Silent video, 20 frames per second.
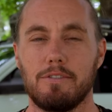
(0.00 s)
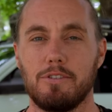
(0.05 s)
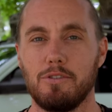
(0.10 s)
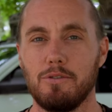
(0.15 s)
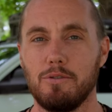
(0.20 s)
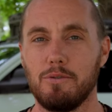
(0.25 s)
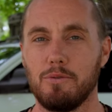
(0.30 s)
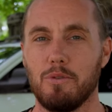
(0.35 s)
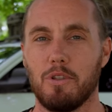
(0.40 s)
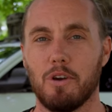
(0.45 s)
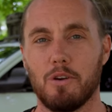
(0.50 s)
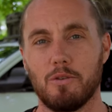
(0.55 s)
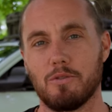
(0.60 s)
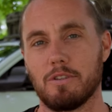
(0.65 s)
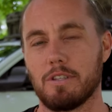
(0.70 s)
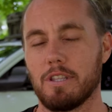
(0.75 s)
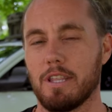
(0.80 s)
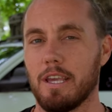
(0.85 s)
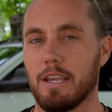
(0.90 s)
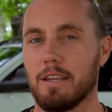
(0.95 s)
do
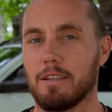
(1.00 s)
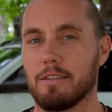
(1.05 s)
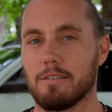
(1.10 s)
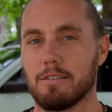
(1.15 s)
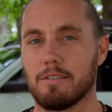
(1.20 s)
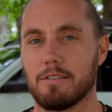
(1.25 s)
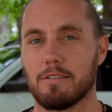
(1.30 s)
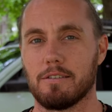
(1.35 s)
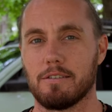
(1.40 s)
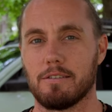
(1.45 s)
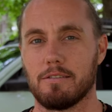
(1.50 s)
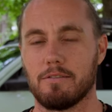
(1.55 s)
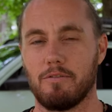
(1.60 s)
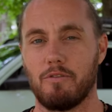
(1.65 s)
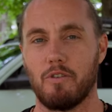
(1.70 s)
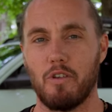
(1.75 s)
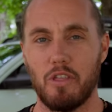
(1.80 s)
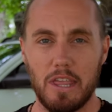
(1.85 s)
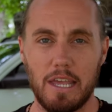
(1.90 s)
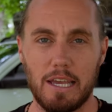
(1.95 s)
those things
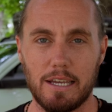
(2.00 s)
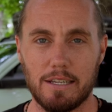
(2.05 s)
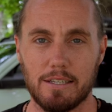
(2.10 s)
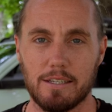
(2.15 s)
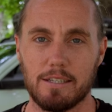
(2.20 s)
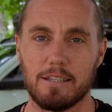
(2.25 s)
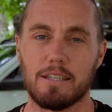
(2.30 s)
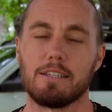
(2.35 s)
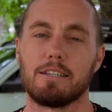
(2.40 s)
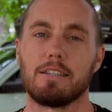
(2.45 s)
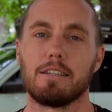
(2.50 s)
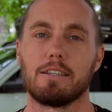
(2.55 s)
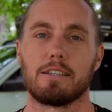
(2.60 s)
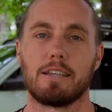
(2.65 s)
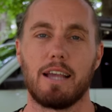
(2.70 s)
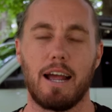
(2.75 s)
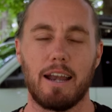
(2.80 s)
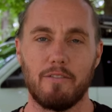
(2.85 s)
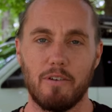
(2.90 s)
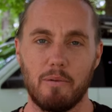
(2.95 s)
for this. This is
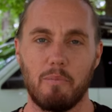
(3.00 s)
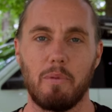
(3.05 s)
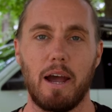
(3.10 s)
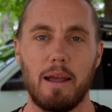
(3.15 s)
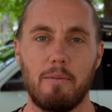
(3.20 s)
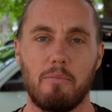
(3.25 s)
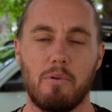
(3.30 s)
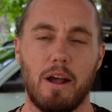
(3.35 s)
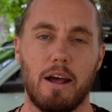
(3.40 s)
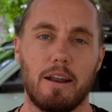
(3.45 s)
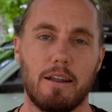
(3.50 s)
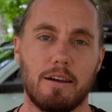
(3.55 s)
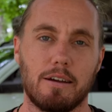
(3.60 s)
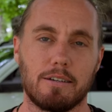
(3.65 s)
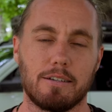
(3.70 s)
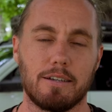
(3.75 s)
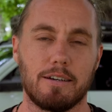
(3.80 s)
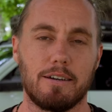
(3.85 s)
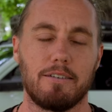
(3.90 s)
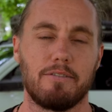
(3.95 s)
kind of a
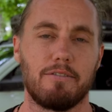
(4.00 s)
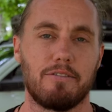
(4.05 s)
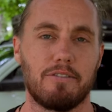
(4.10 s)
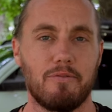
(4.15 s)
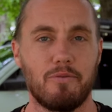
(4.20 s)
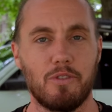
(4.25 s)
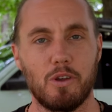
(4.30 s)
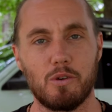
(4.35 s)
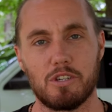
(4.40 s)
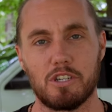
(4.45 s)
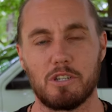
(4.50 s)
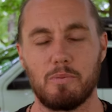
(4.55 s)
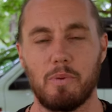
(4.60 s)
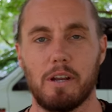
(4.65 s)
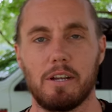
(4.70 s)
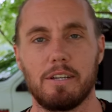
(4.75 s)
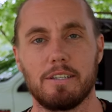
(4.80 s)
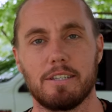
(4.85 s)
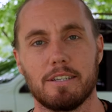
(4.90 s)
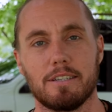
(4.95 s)
byproduct of those
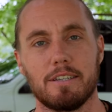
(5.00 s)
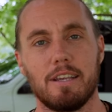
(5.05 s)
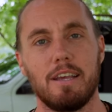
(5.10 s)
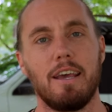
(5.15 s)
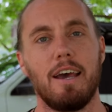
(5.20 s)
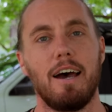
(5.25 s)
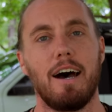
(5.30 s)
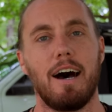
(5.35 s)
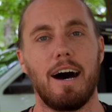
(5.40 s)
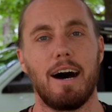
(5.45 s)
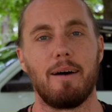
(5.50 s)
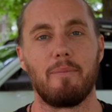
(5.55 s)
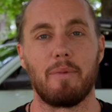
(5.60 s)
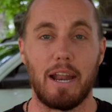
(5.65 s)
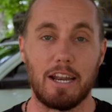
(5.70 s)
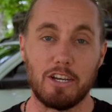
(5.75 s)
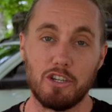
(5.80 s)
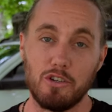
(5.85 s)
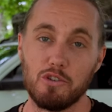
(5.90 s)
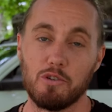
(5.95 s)
experiences. Um,
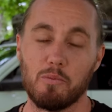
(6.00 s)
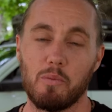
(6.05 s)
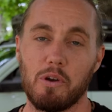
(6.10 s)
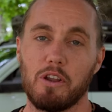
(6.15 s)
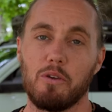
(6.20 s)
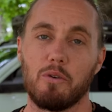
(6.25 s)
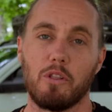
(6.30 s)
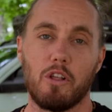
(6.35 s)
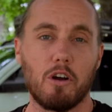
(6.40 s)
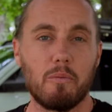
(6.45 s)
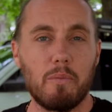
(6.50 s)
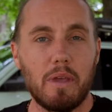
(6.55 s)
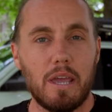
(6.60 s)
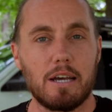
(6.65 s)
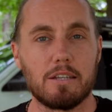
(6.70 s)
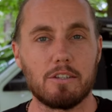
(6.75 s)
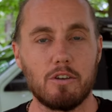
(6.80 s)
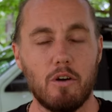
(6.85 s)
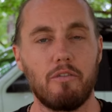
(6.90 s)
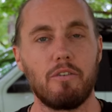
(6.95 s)
and I choose to bring you along
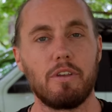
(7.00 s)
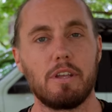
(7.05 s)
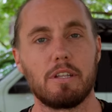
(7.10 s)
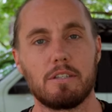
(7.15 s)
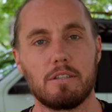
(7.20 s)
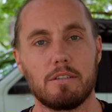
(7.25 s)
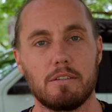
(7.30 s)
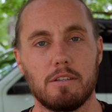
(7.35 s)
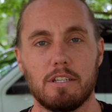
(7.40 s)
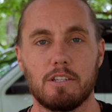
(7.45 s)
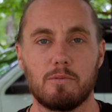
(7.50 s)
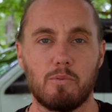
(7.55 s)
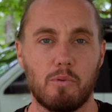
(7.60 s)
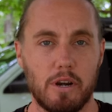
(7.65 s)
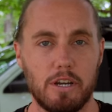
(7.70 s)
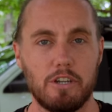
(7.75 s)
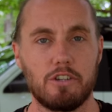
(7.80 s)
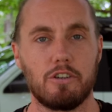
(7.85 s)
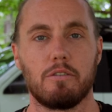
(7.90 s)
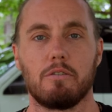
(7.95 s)
because hopefully it's
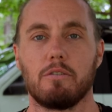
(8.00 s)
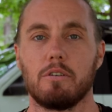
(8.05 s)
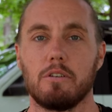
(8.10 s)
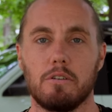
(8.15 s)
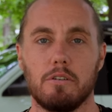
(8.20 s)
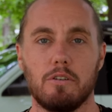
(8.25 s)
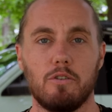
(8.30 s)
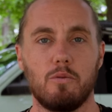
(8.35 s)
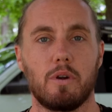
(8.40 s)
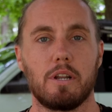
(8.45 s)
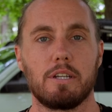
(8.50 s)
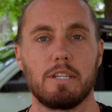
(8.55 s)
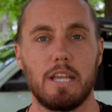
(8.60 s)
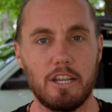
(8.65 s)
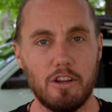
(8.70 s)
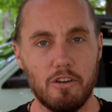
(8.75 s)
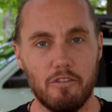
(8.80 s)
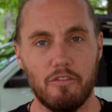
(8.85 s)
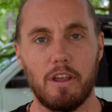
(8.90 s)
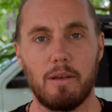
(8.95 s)
inspirational and you want to
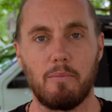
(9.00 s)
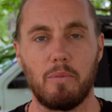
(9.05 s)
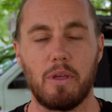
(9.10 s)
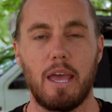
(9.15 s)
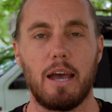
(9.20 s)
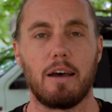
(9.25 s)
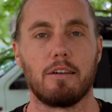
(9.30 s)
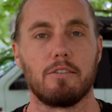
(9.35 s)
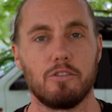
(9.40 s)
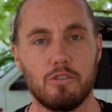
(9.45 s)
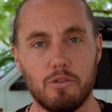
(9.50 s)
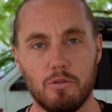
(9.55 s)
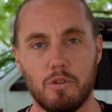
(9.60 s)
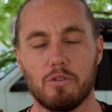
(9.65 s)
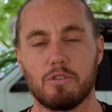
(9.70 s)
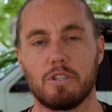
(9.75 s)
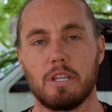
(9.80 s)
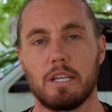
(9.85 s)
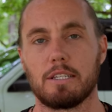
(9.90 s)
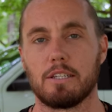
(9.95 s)
take your family out and do
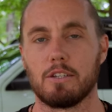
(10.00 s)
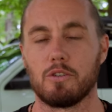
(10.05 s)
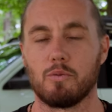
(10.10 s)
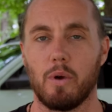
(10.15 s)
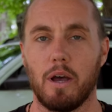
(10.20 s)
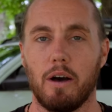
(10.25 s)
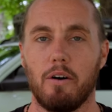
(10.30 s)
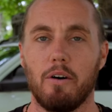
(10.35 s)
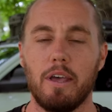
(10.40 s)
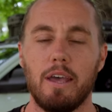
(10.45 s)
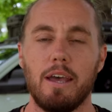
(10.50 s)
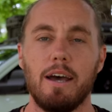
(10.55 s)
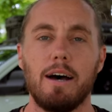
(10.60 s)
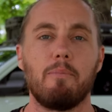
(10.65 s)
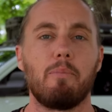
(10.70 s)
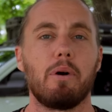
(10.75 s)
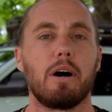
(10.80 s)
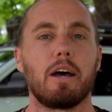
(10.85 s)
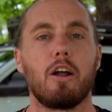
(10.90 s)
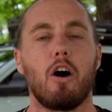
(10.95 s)
those things as well.
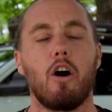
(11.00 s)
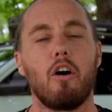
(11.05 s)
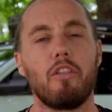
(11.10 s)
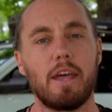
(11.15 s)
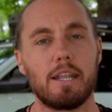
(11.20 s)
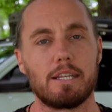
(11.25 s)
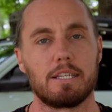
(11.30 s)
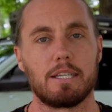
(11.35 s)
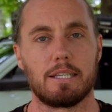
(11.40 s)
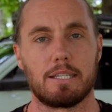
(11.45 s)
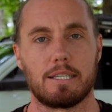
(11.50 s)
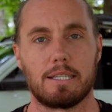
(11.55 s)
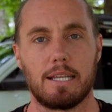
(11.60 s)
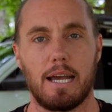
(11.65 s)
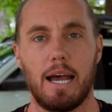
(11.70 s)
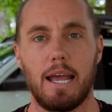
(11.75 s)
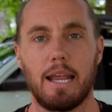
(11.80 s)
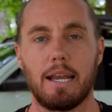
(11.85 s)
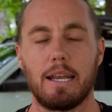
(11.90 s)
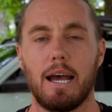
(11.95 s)
But all that to the
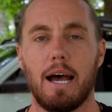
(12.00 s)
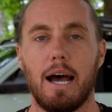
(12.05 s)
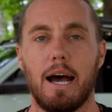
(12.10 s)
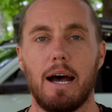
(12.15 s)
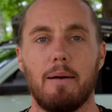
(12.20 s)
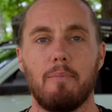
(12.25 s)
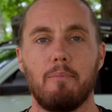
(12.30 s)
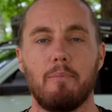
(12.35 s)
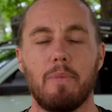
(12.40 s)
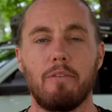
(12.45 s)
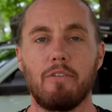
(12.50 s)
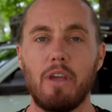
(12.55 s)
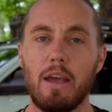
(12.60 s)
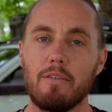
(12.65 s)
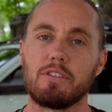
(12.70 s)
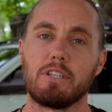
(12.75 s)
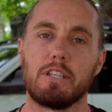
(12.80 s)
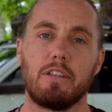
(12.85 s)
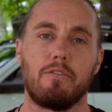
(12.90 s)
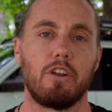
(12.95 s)
side, um, if you
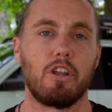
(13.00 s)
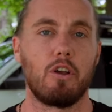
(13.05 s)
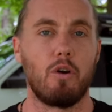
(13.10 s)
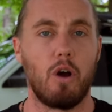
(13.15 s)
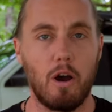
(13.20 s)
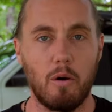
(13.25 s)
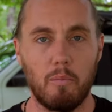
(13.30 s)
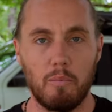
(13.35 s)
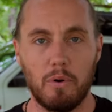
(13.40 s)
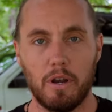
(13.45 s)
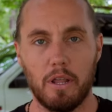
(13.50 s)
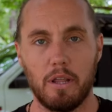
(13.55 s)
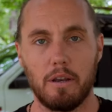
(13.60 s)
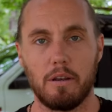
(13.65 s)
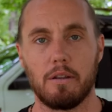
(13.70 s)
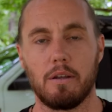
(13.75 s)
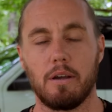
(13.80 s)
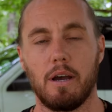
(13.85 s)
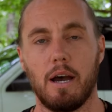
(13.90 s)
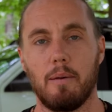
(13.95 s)
haven't seen the video, I'll put
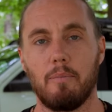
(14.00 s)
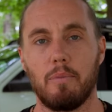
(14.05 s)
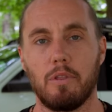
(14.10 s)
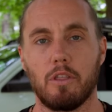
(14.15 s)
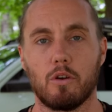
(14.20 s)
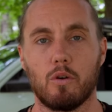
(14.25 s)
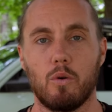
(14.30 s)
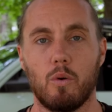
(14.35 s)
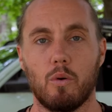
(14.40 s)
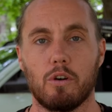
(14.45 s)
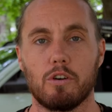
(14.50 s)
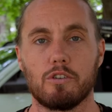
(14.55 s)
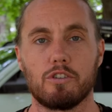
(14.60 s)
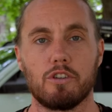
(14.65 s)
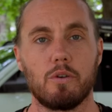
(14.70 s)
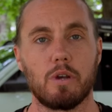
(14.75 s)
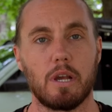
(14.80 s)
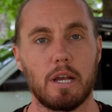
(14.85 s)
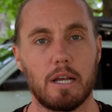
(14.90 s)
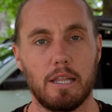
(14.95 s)
it up in the corner
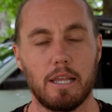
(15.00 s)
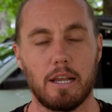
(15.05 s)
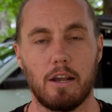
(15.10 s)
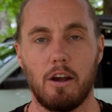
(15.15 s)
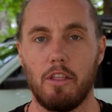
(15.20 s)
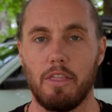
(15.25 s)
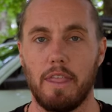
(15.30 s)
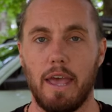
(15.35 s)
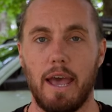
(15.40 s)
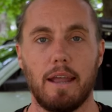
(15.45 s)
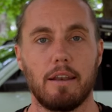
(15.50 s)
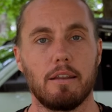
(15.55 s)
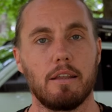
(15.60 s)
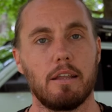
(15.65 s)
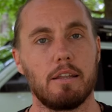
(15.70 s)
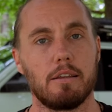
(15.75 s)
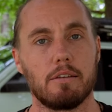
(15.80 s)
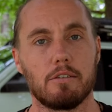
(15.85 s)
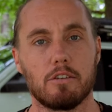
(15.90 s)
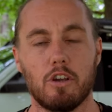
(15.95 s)
so you can click on that
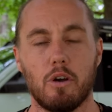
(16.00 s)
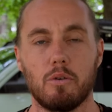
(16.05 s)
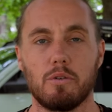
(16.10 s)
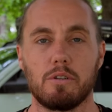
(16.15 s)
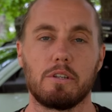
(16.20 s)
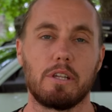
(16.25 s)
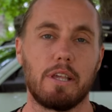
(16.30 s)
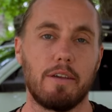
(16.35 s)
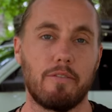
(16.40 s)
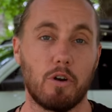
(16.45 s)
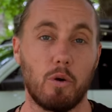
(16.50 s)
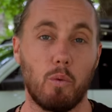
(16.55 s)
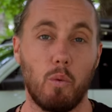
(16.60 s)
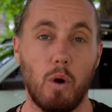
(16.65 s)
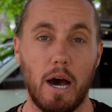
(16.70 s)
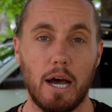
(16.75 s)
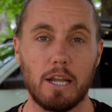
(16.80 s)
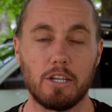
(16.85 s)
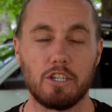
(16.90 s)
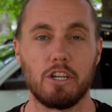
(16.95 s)
and go give it a
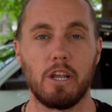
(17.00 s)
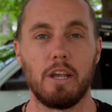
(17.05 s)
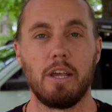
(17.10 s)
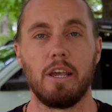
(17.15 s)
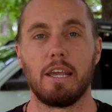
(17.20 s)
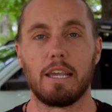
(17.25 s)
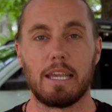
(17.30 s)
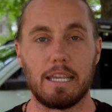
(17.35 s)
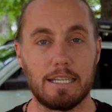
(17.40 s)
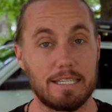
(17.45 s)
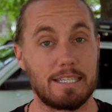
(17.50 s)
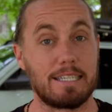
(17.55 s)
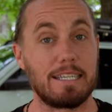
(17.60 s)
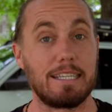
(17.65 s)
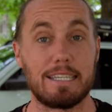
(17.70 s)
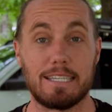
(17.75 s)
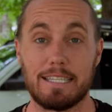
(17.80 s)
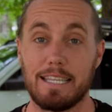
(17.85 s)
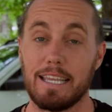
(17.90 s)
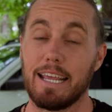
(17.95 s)
watch, get to see
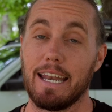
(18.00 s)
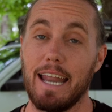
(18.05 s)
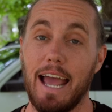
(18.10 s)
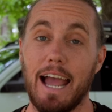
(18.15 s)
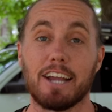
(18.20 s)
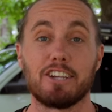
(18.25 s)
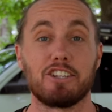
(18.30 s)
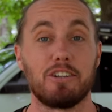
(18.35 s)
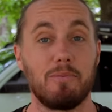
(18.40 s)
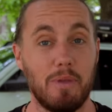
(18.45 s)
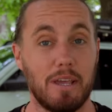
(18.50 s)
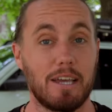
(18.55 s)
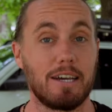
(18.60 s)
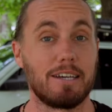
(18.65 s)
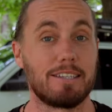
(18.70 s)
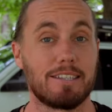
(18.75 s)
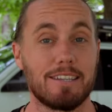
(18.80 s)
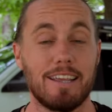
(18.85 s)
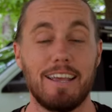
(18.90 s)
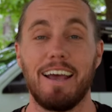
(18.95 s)
this thing in action
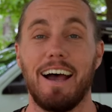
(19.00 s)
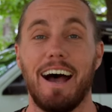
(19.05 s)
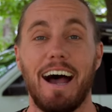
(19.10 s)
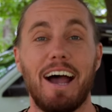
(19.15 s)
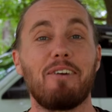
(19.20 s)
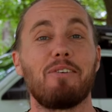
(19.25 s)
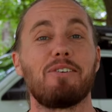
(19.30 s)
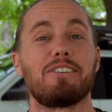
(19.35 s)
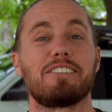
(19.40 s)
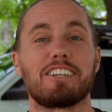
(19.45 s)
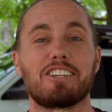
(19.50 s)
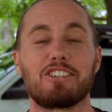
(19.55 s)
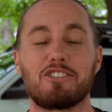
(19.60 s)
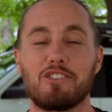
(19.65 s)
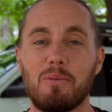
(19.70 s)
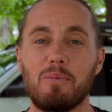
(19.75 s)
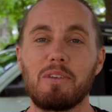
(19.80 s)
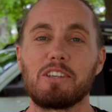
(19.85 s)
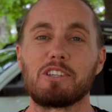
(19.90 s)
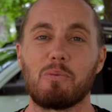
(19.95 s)
because I was
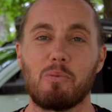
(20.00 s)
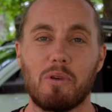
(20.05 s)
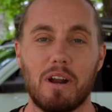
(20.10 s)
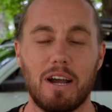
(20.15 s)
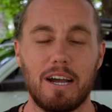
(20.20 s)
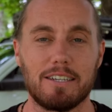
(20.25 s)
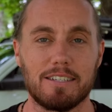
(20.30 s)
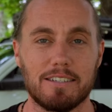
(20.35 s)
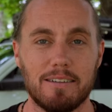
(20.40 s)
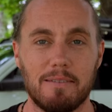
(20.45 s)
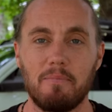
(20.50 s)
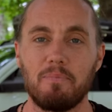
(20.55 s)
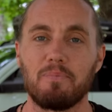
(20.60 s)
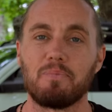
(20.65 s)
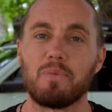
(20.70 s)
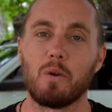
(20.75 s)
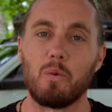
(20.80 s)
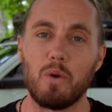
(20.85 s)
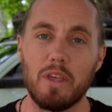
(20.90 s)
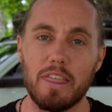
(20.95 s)
extremely surprised
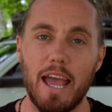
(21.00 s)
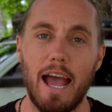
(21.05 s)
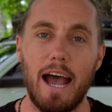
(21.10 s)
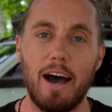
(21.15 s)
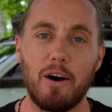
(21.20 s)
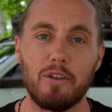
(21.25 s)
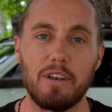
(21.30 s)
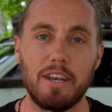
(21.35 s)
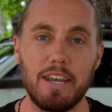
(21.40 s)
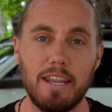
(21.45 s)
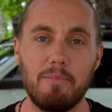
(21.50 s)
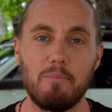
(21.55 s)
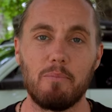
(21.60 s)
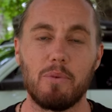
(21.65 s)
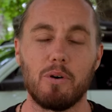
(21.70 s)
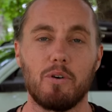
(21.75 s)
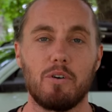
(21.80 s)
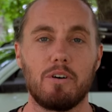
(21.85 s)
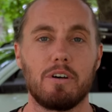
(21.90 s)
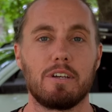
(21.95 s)
with how
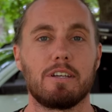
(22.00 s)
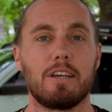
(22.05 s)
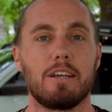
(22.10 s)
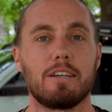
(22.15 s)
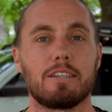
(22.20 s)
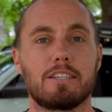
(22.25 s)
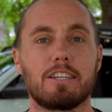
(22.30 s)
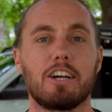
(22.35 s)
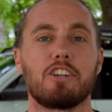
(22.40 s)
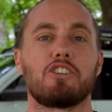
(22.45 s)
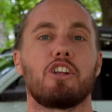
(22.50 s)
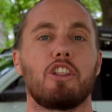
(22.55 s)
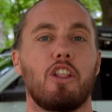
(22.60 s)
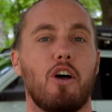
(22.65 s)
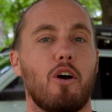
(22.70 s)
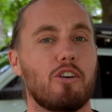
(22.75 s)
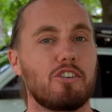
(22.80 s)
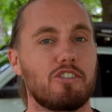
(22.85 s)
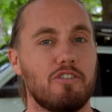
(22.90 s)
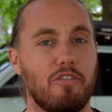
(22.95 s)
nimble such a
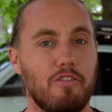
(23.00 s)
large